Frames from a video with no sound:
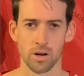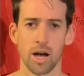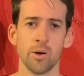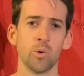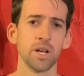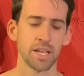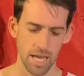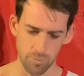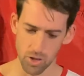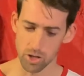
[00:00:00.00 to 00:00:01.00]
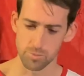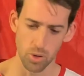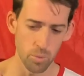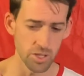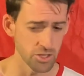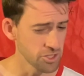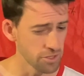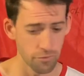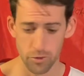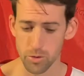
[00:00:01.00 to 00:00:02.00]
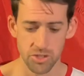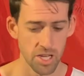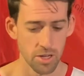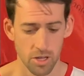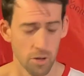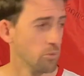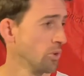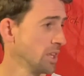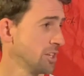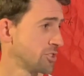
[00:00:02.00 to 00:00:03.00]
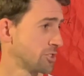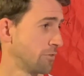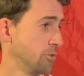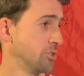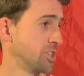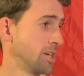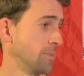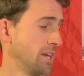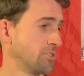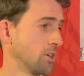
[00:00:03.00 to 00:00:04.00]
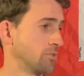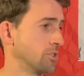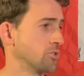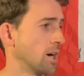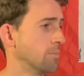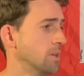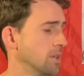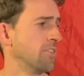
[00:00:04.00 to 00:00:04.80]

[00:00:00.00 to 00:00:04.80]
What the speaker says: We want to keep those probably just a few centimeters off the drum,